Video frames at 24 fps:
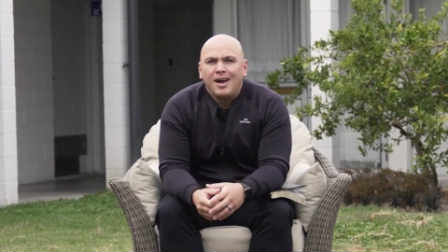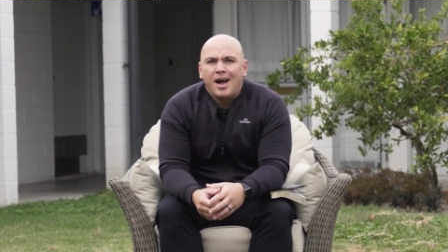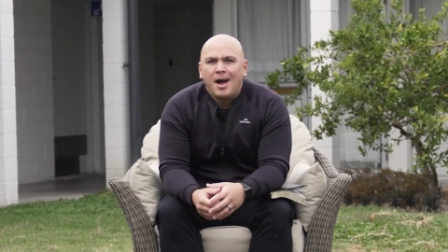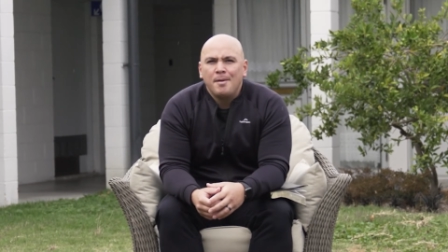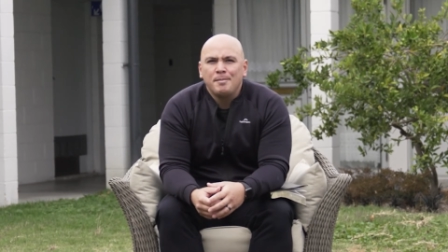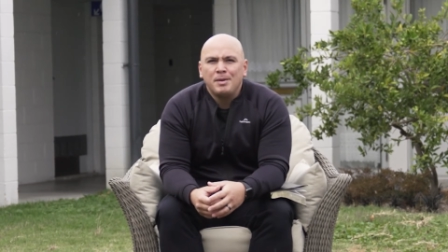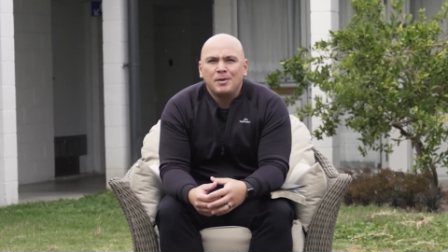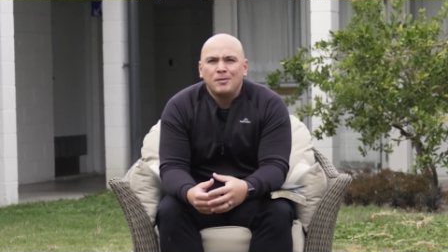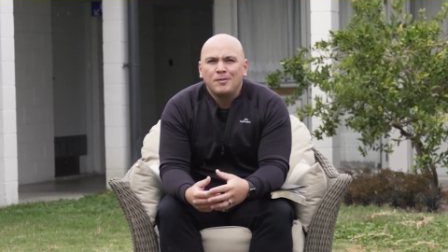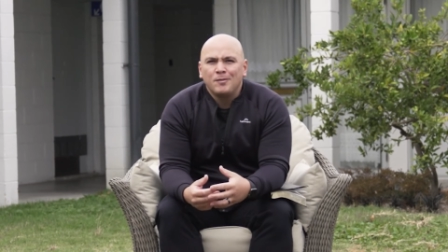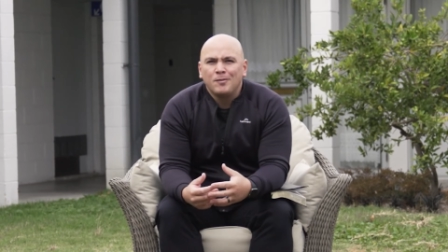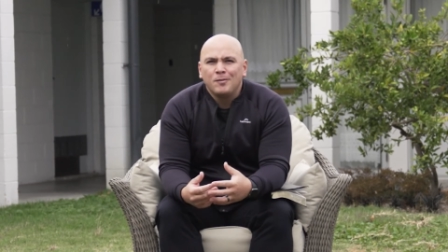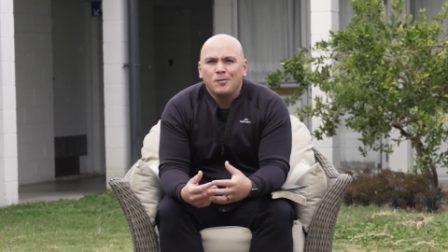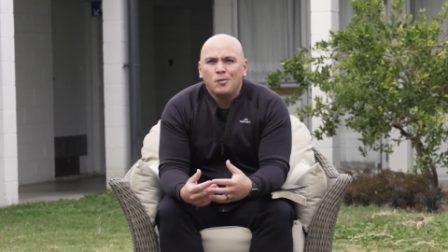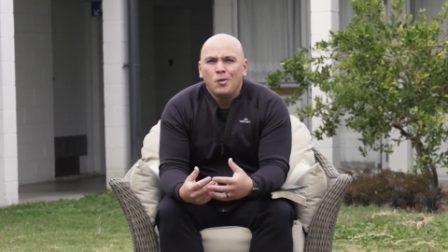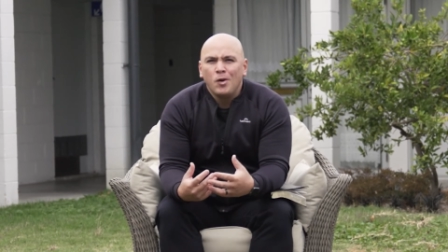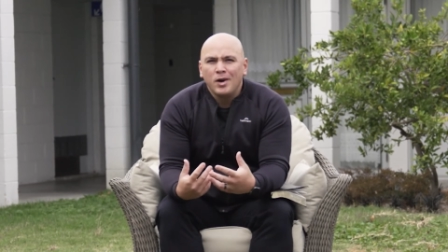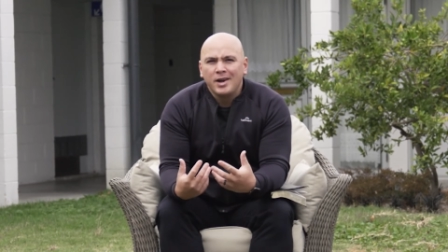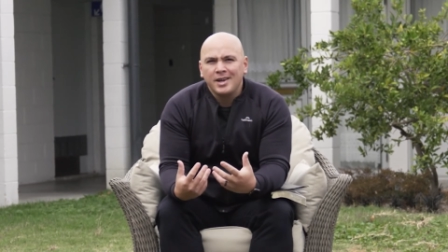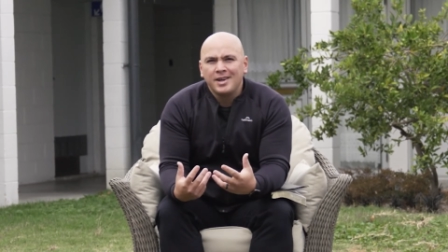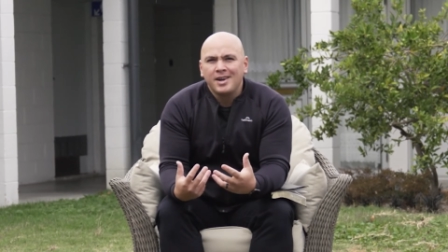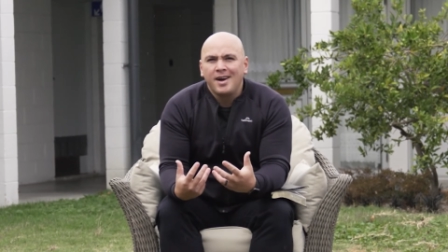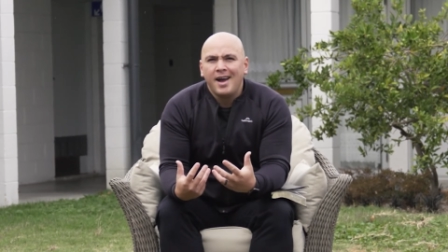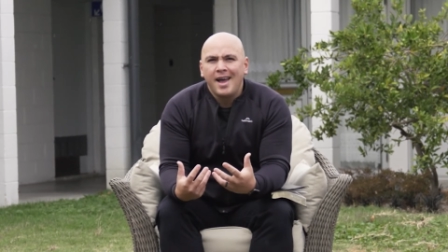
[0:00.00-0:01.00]
I mean,
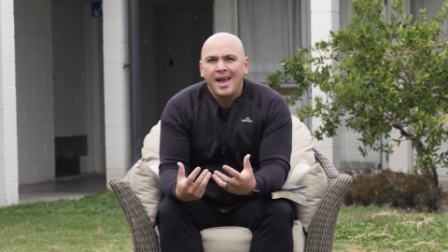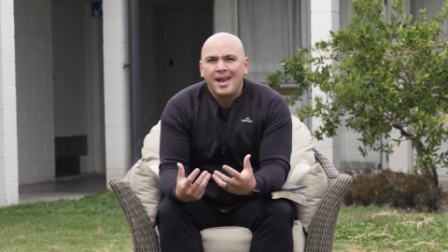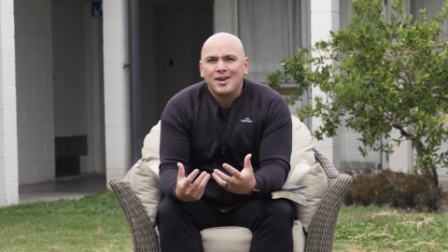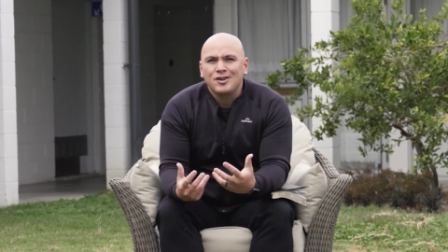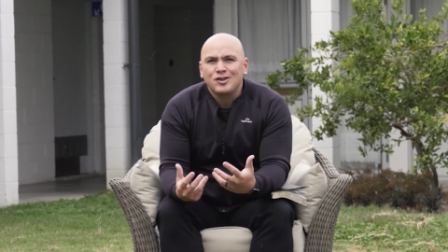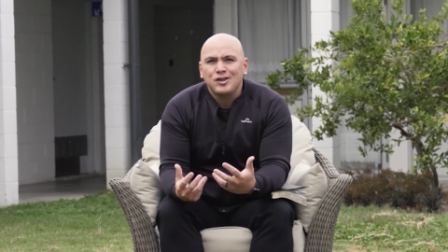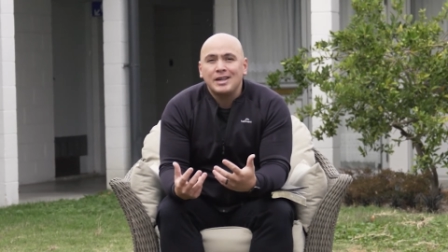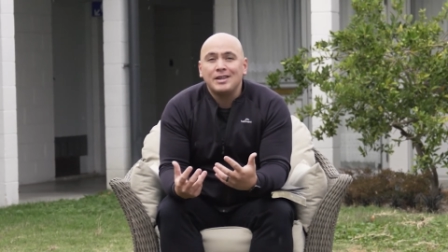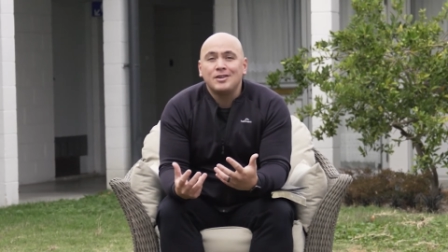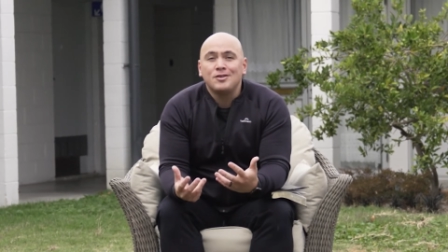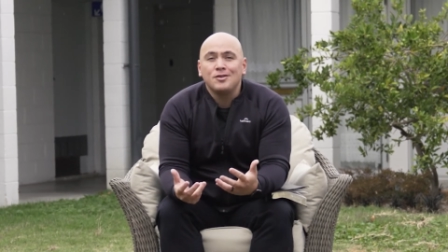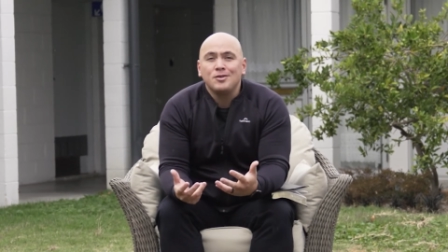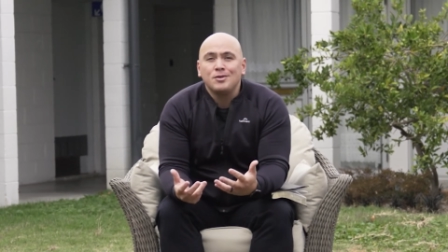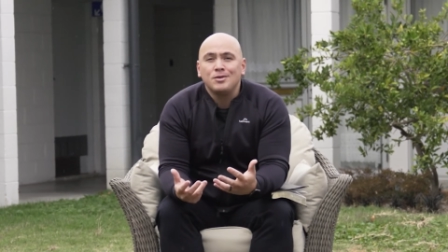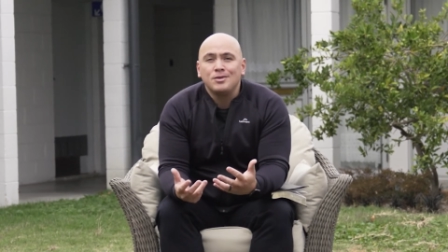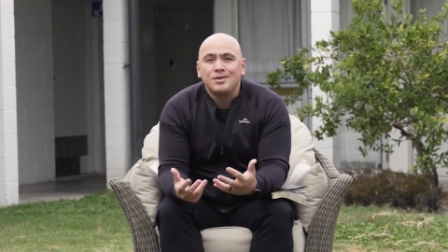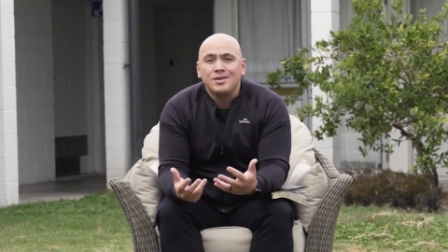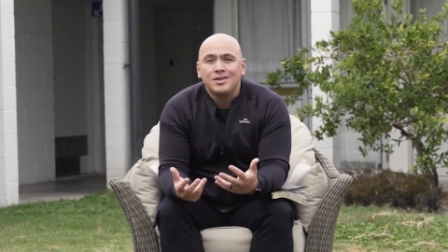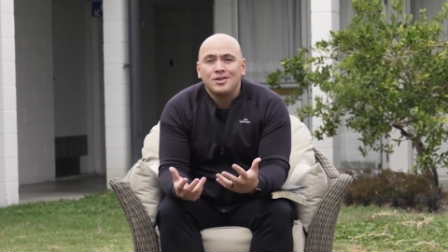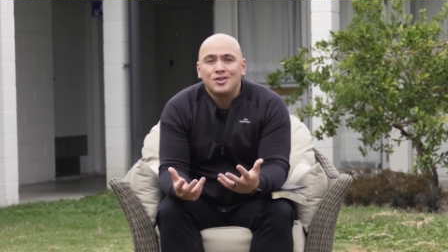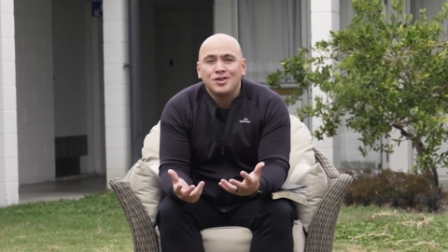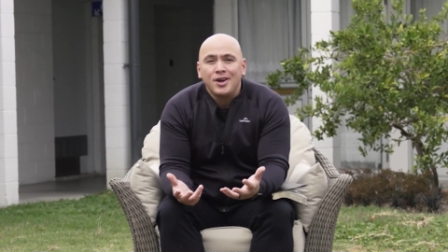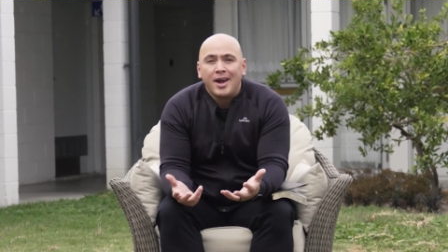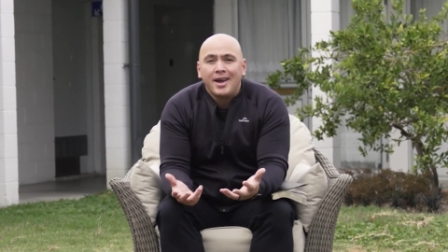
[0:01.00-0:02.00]
what can I actually do
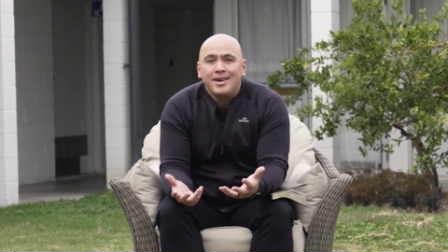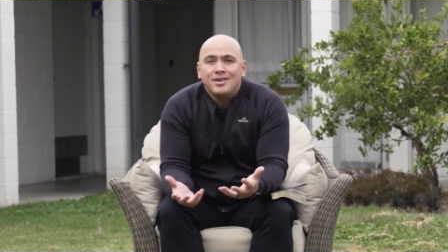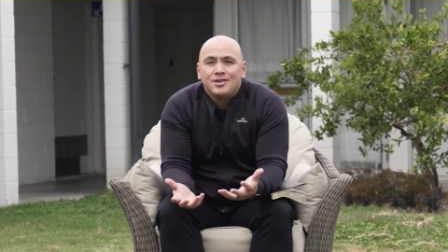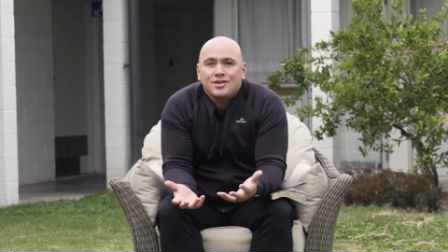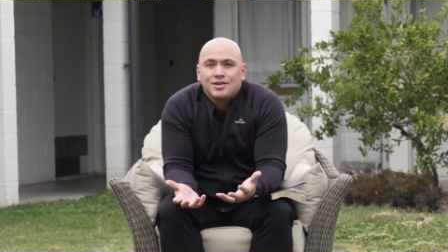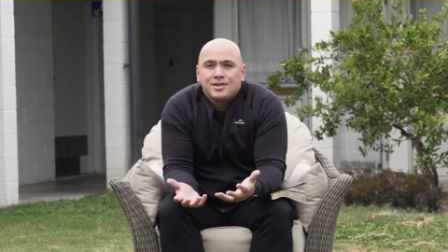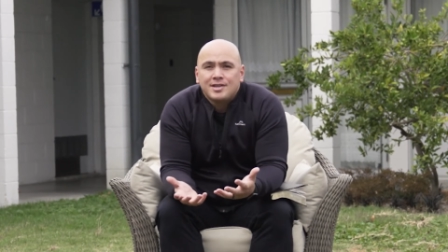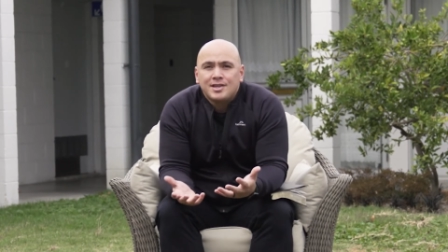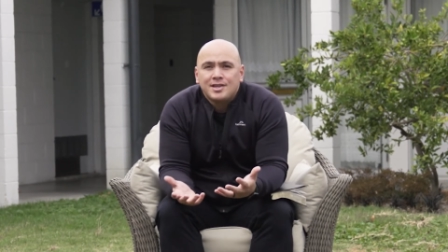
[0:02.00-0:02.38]
to change his